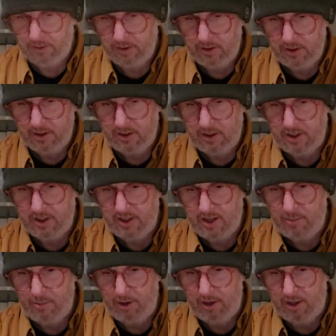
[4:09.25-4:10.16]
It's going to
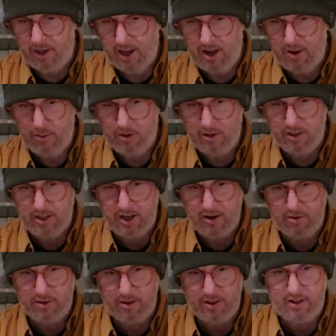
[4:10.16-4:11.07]
take me hours
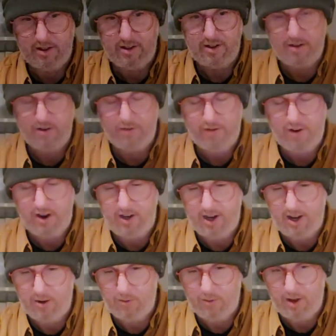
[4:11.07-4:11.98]
now to find
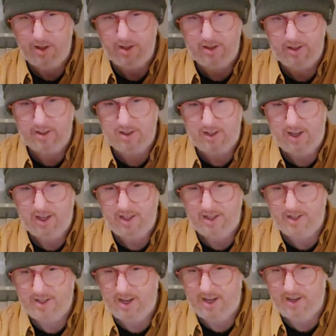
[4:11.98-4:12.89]
out where to get
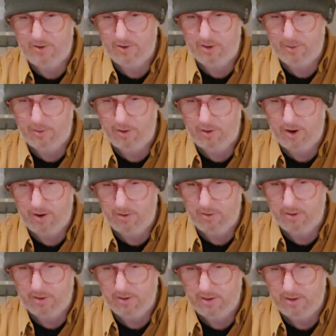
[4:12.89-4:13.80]
this end all the way around.